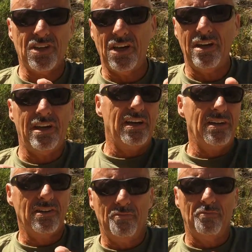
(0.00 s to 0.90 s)
kind of
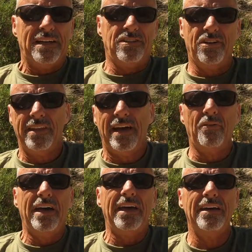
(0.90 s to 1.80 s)
measuring it that
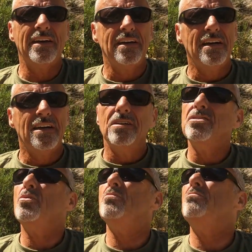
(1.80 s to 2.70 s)
way.
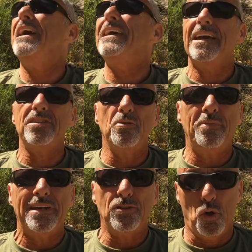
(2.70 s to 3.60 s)
So my guess would be
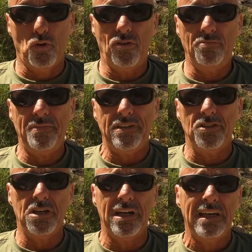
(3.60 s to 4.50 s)
it's 100
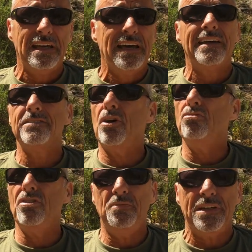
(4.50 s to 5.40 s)
meters. And it's
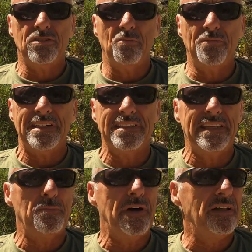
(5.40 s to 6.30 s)
100 meters up this
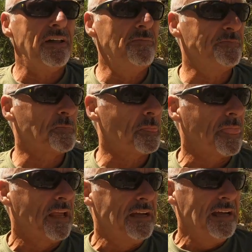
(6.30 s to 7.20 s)
steep hill.
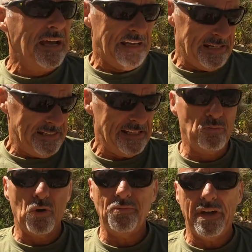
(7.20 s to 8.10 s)
And it says
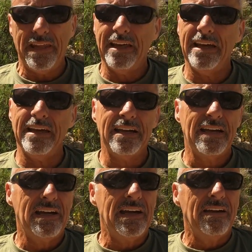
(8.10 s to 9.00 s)
1 minute.
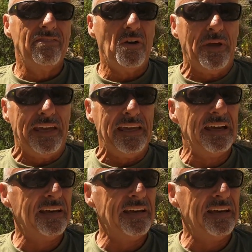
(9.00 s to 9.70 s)
For me,